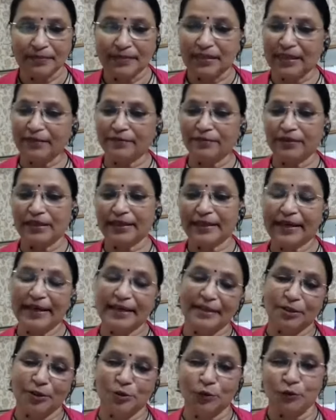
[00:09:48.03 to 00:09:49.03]
They will
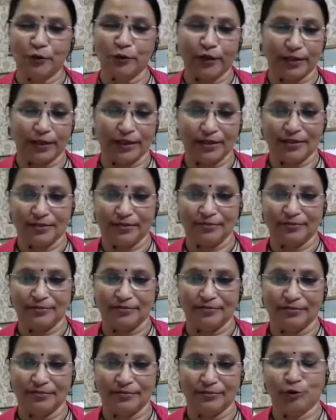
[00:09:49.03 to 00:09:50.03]
get to work
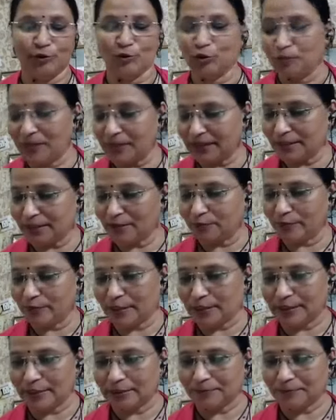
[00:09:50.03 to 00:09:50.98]
no matter what.